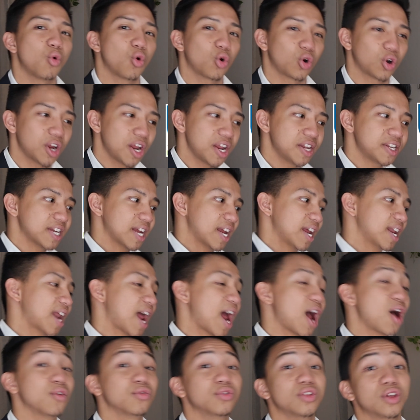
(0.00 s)
Mortgage and
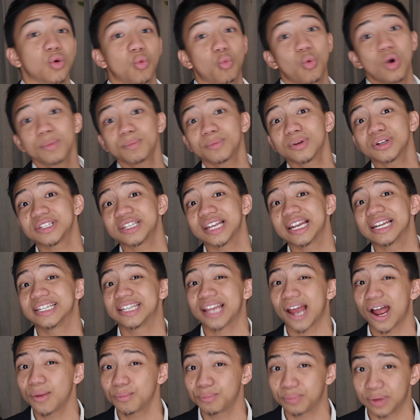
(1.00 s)
how the 1%
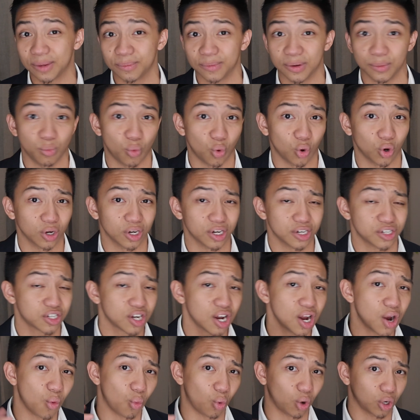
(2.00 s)
down payment
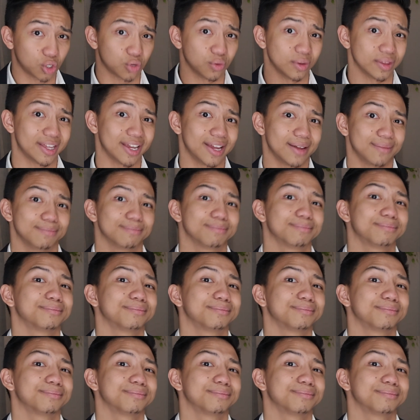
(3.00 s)
mortgage works with them.